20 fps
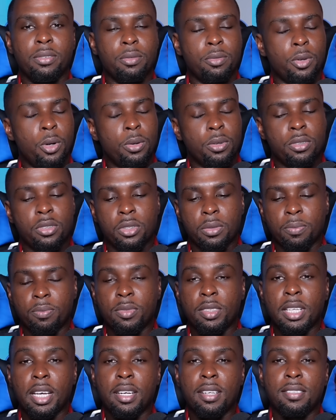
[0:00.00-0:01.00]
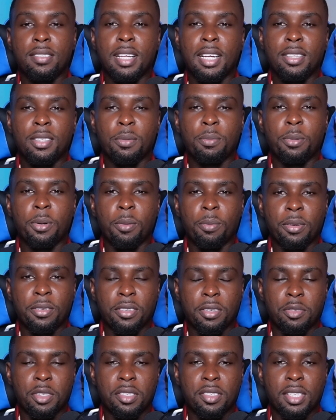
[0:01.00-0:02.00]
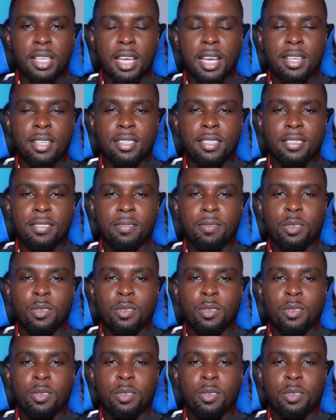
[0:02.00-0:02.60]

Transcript: Folks, that is not the purpose of the scanner.